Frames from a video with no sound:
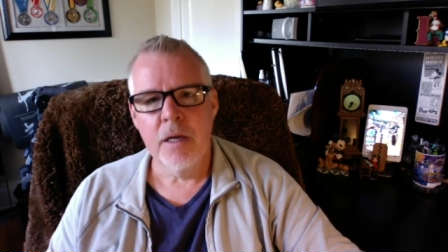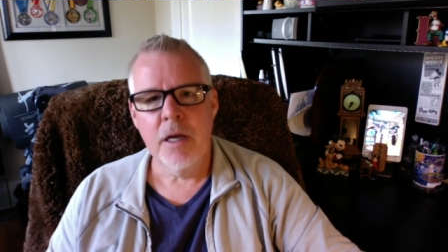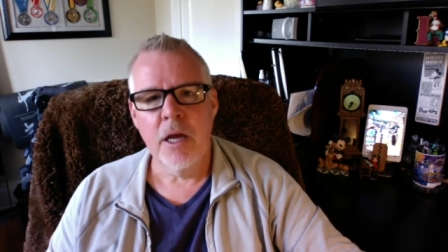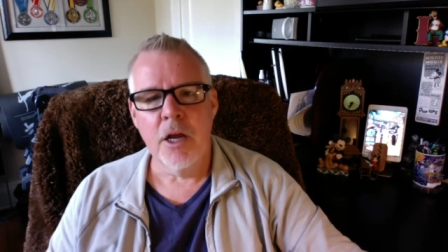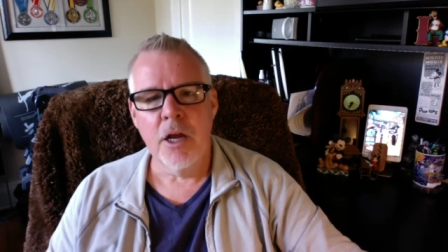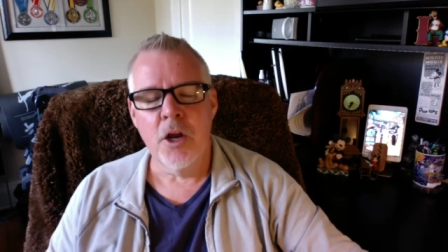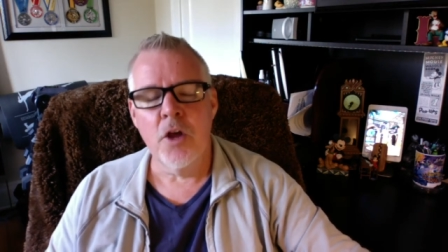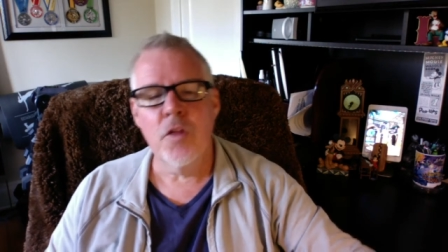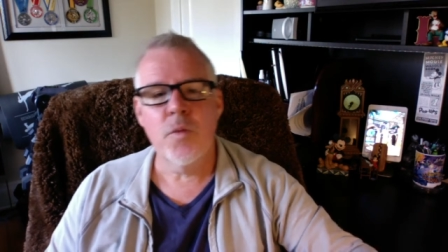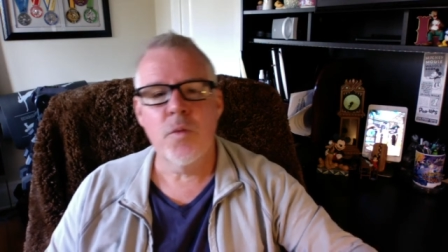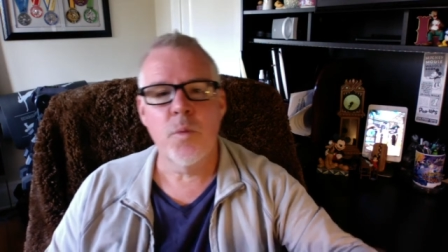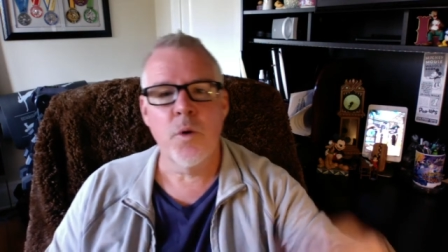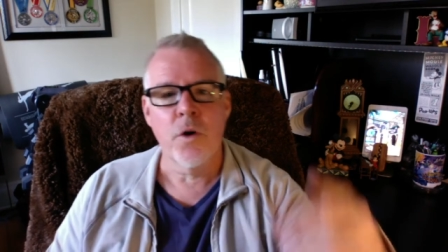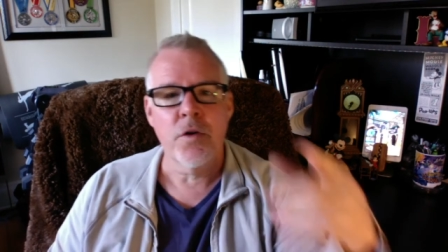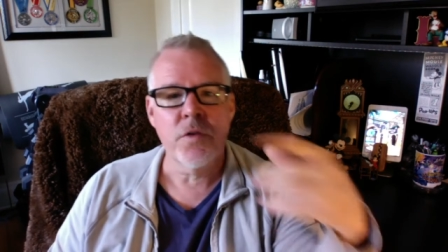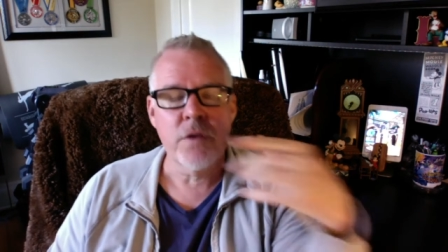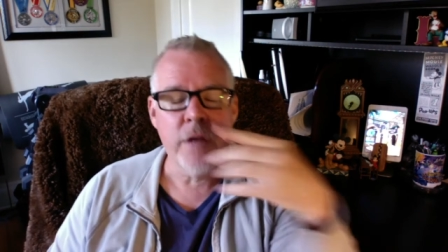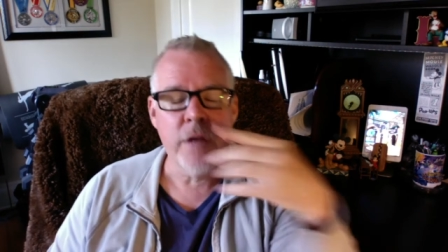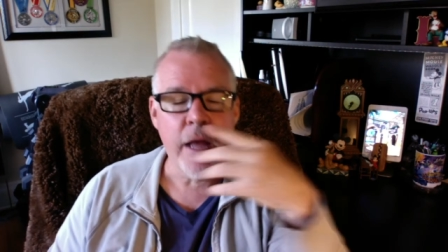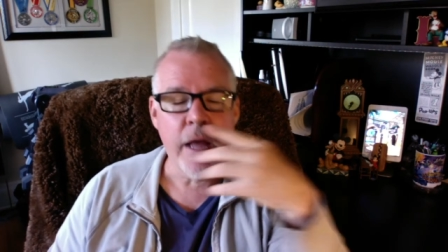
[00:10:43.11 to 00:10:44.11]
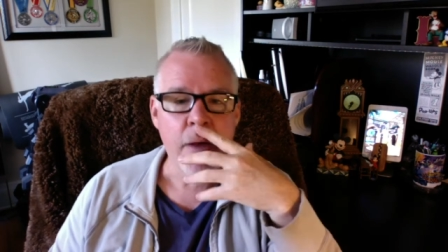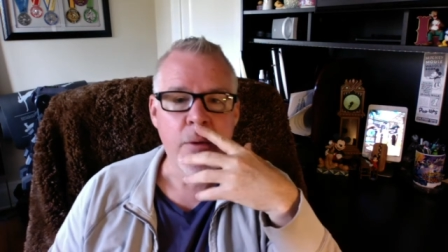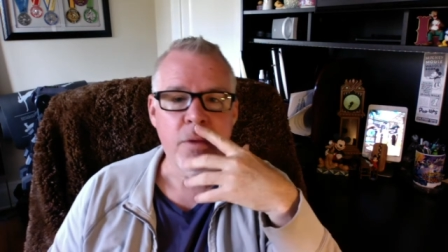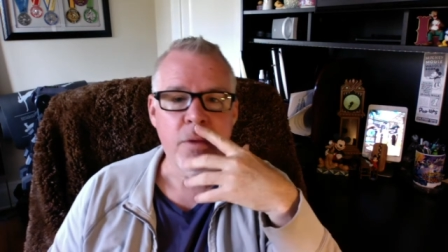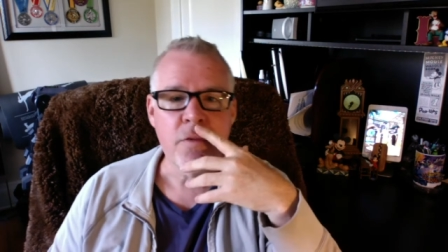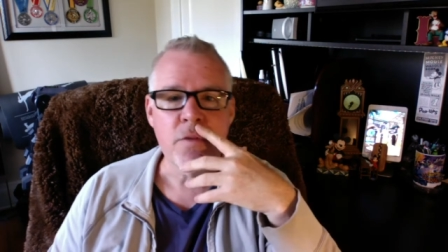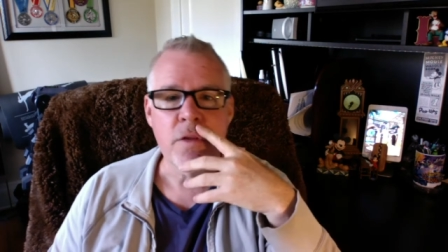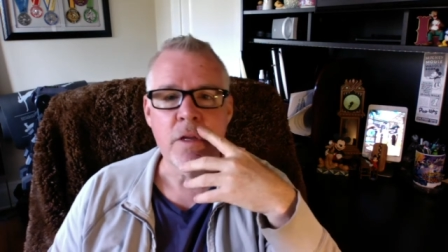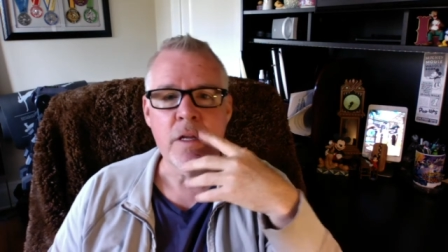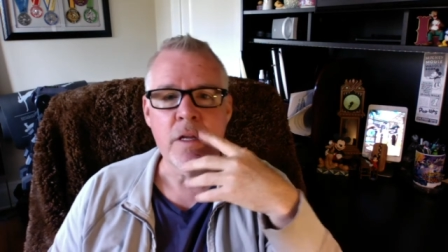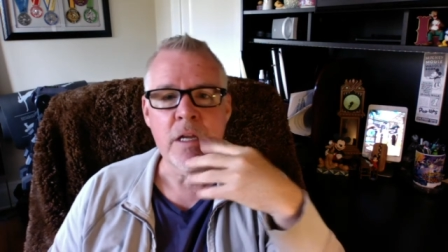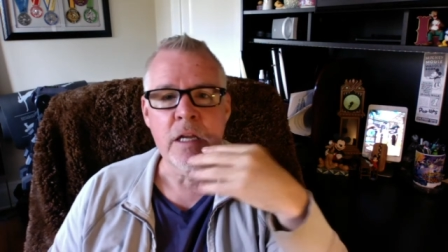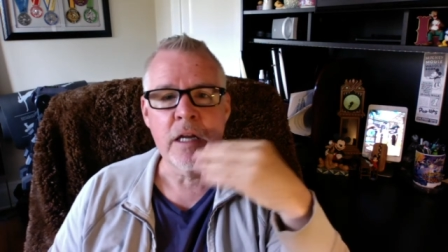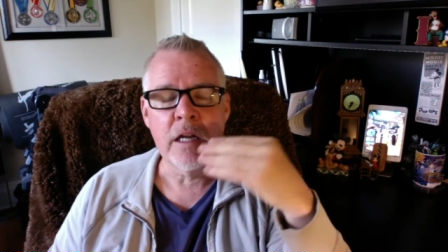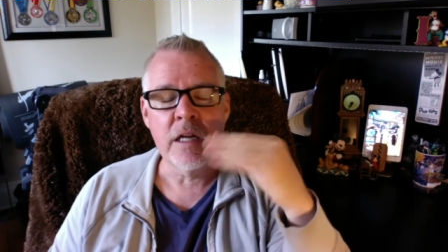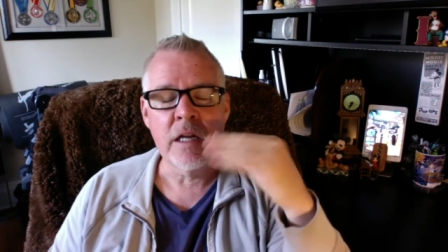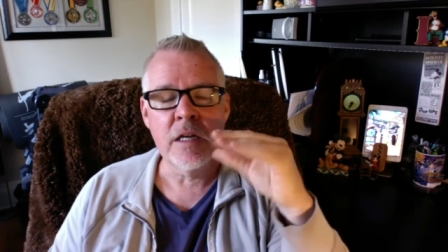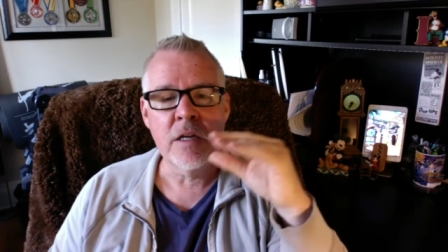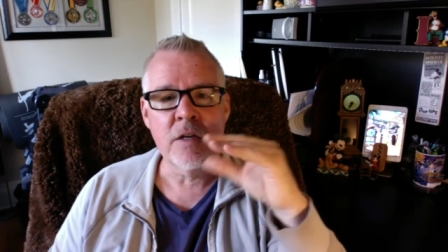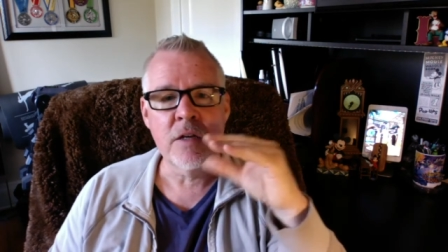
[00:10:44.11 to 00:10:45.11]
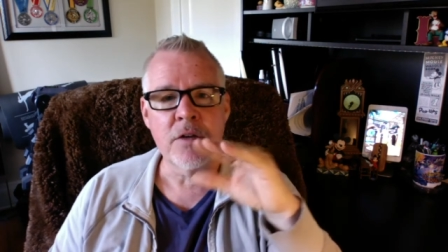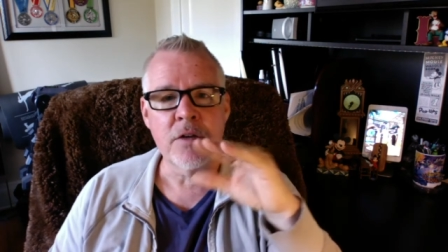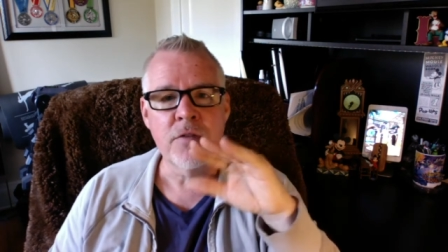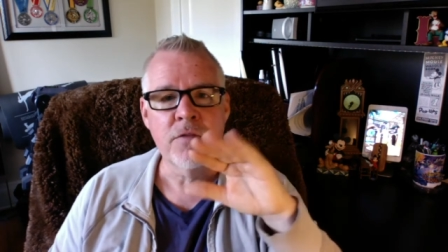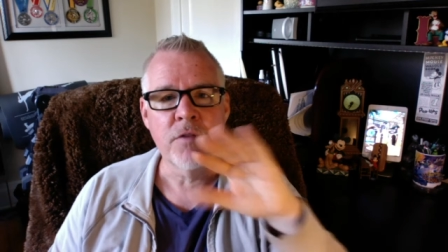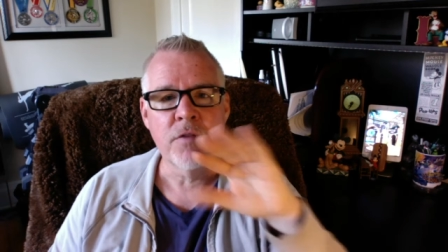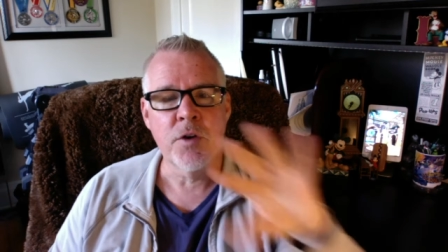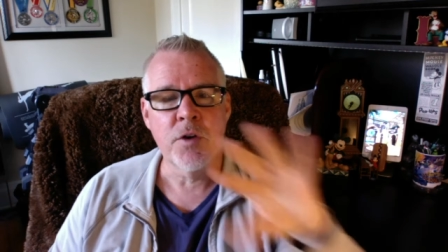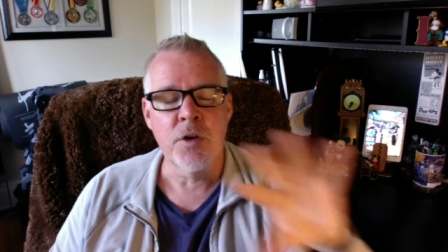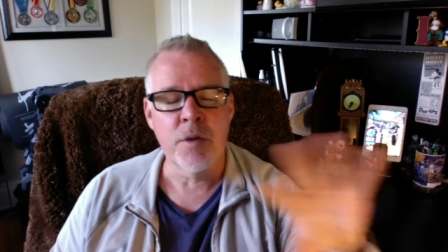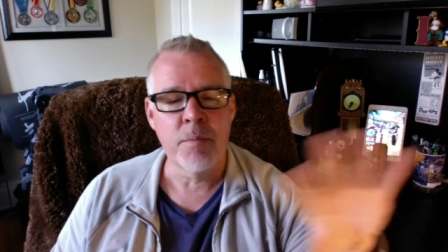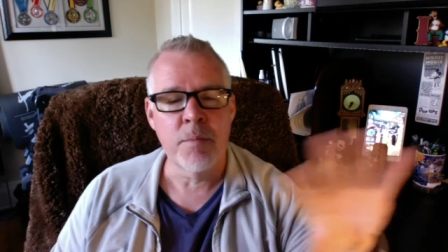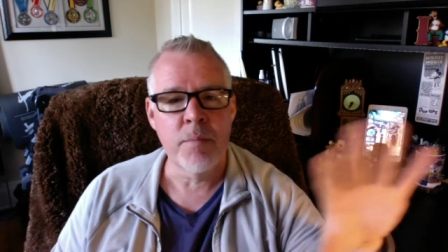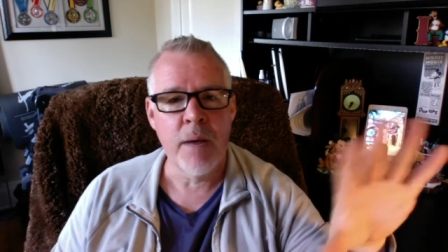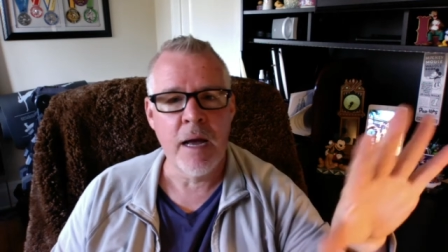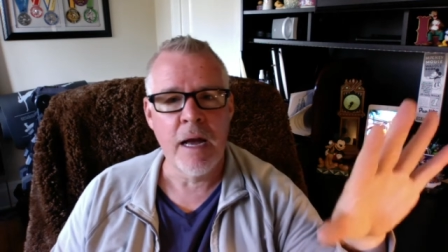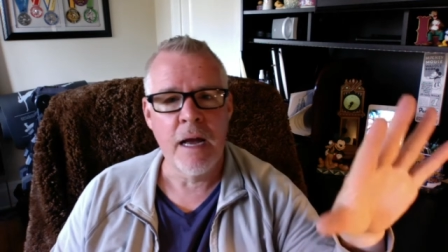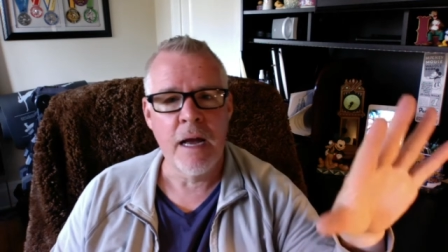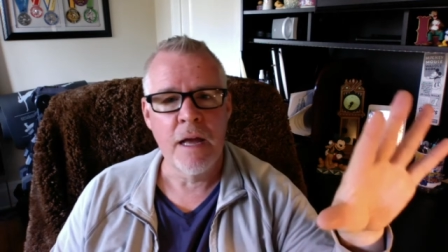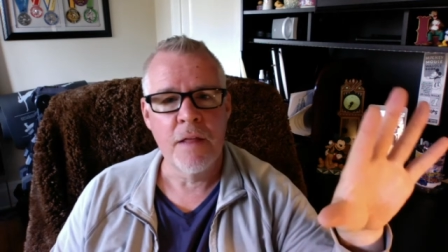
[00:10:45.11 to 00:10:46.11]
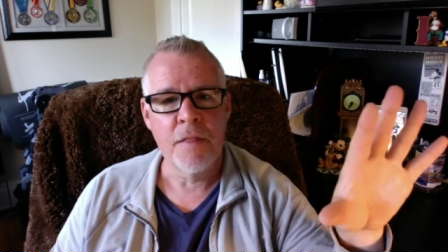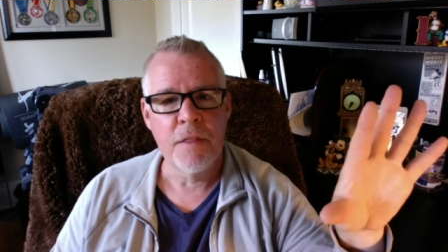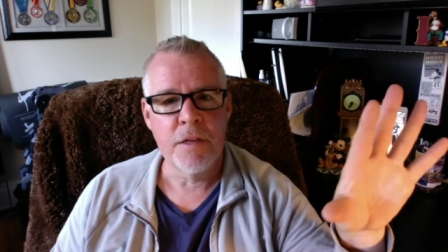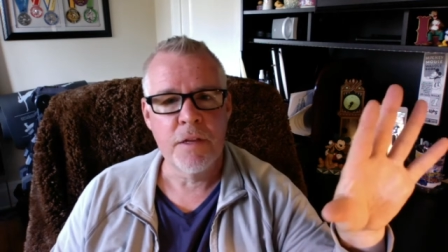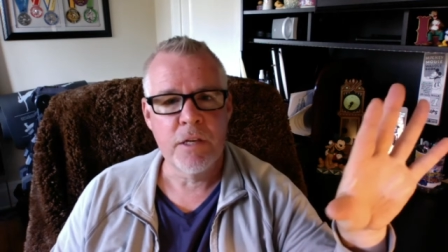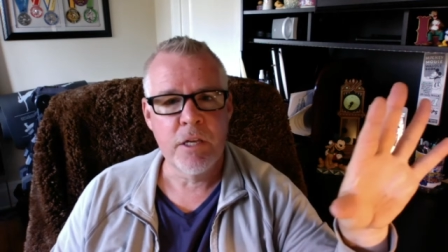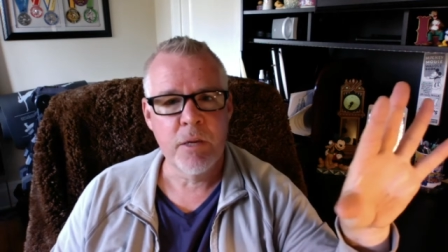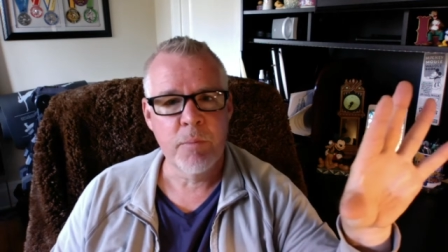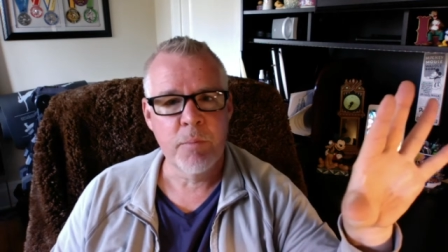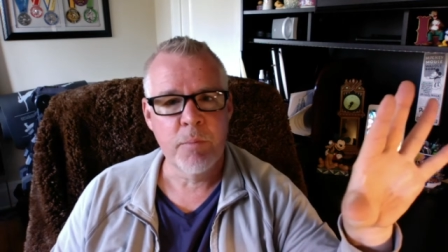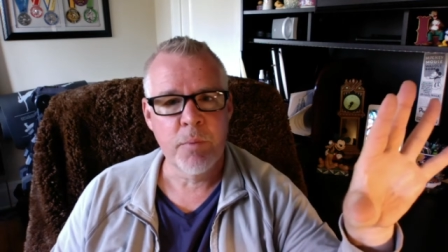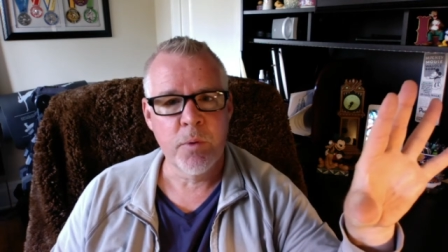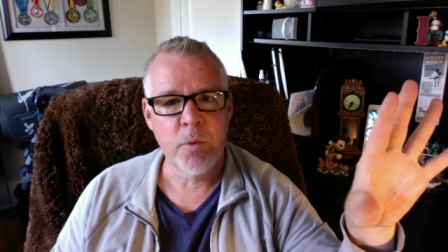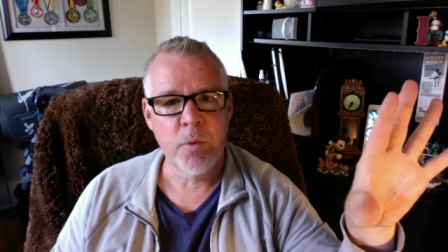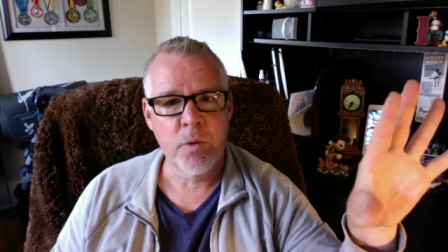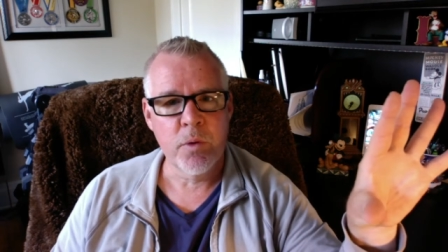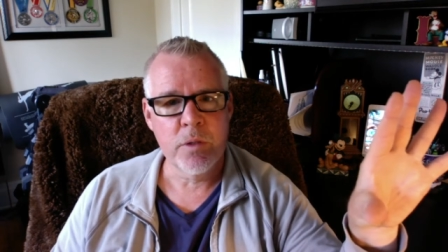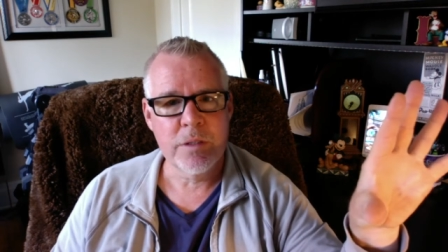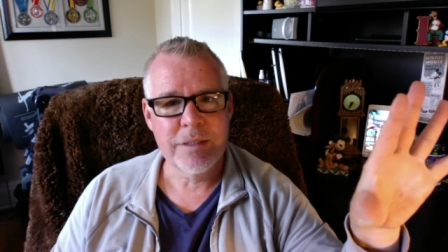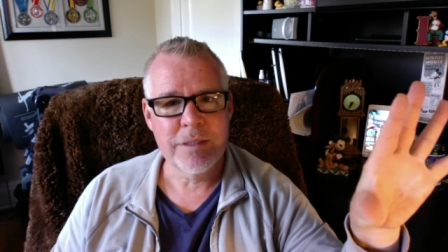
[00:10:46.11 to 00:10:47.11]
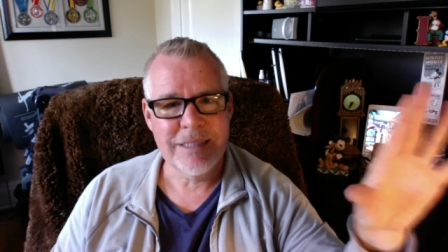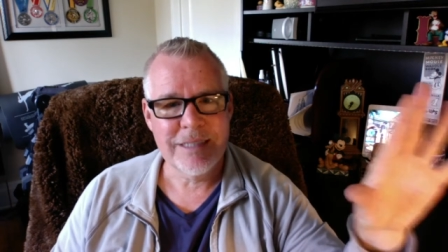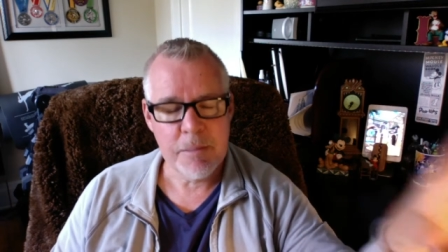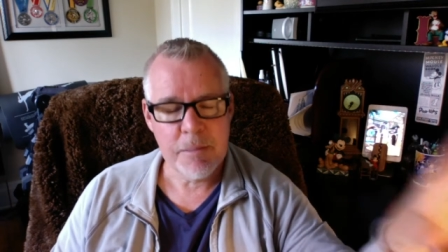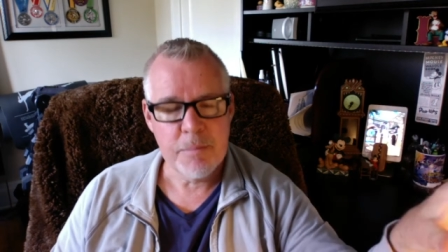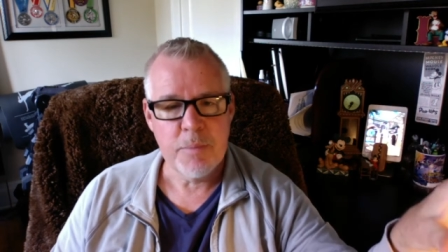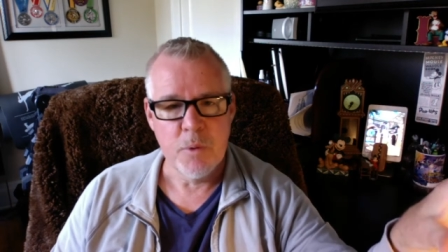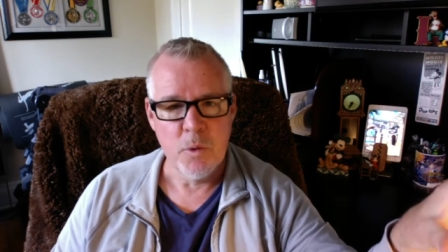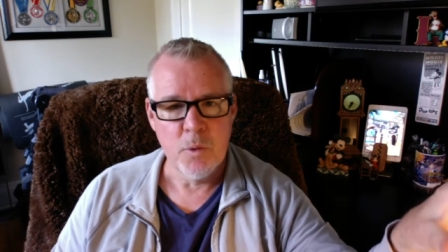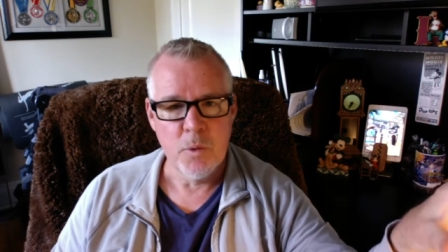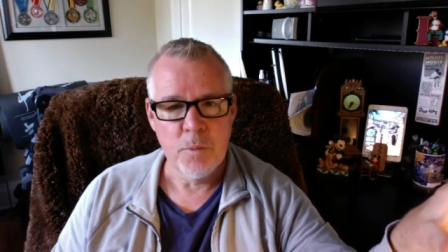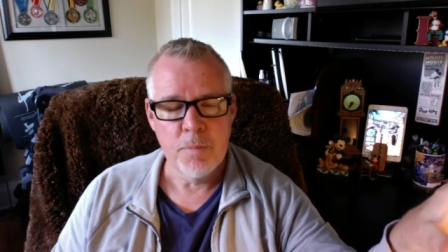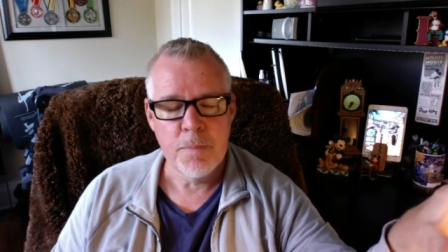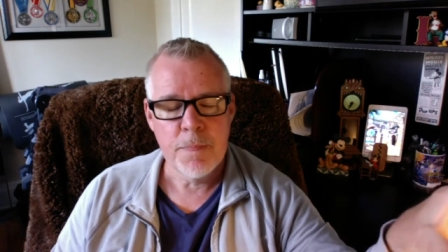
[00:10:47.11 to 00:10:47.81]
In other words, now instead of getting diverted by the temporal temple,